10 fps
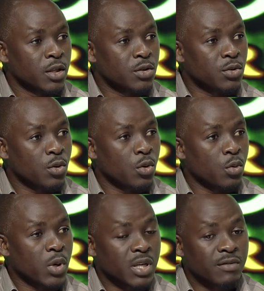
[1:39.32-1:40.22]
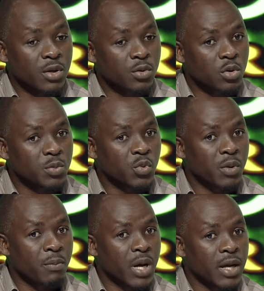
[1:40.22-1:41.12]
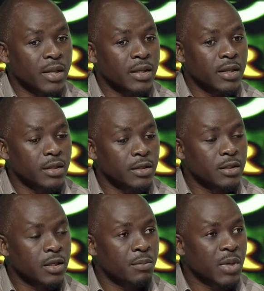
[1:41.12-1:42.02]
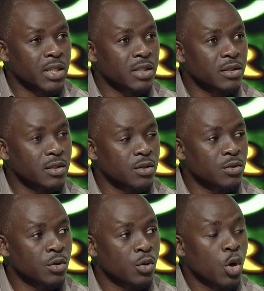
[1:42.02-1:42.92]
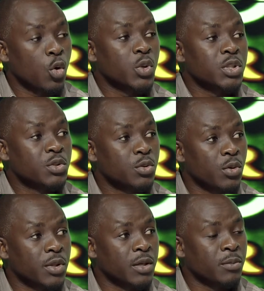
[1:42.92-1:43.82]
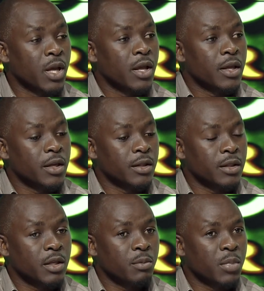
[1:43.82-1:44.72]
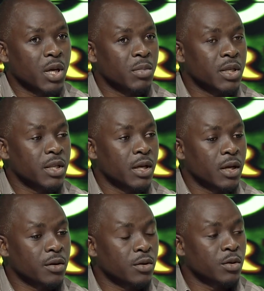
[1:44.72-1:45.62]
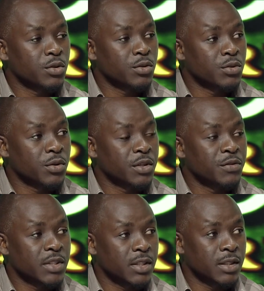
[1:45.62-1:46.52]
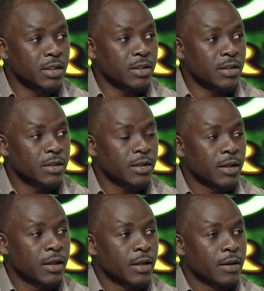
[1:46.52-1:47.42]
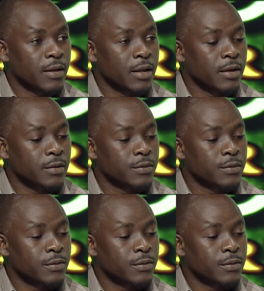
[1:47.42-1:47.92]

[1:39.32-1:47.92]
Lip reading: So whatever crops we buy each marketing season, we store them in the public agricultural storage facilities. Yeah.